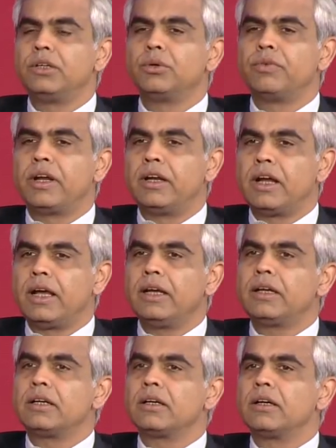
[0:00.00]
You're very
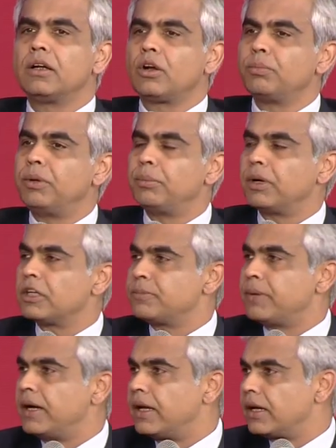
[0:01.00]
right. A lot of people are
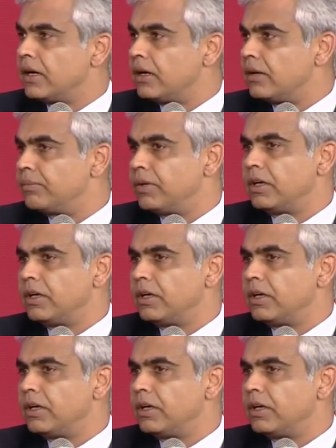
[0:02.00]
spending a